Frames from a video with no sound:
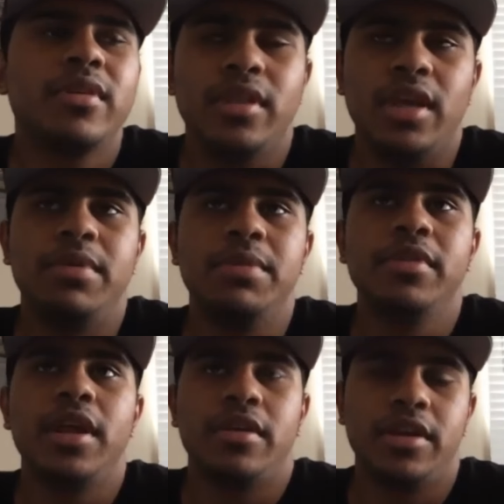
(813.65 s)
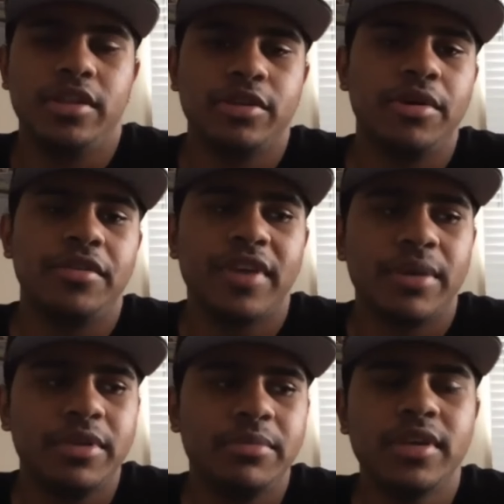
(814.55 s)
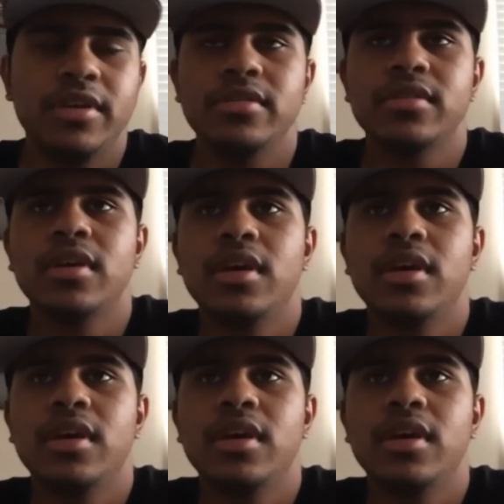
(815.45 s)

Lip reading: and like people that are in the Toyota family because